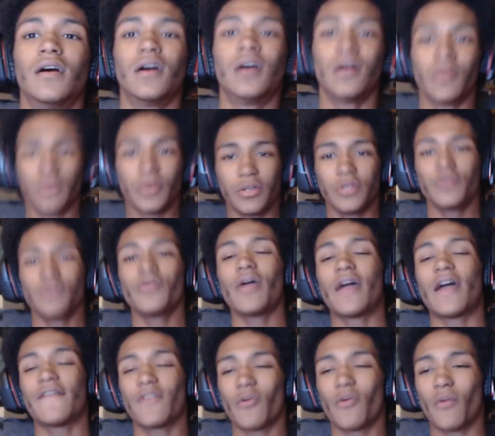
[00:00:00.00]
Would you
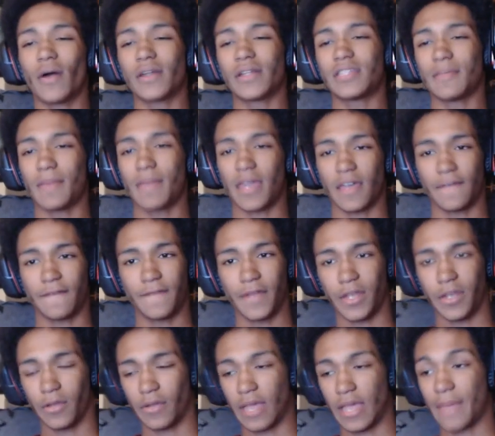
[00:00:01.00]
ever want to make a video
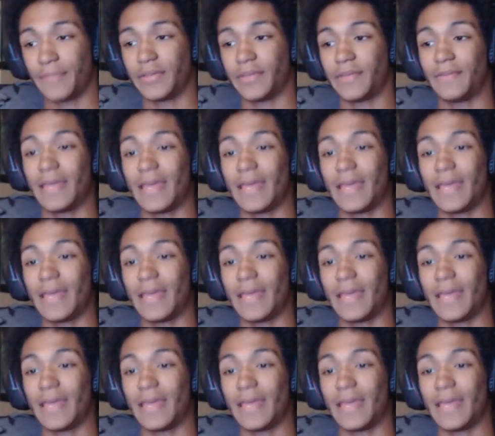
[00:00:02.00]
game someday?